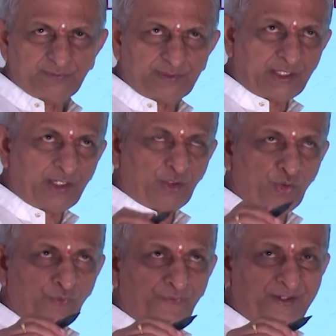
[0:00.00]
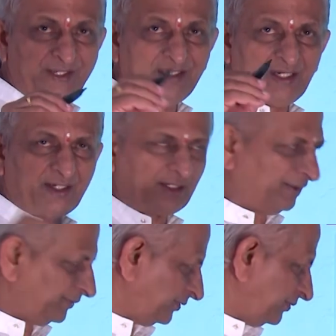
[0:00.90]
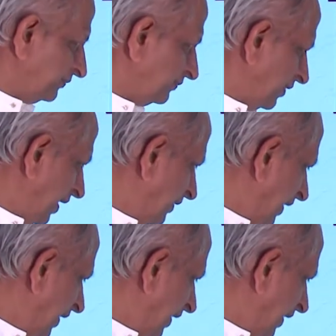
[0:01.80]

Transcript: there are no free electrons, and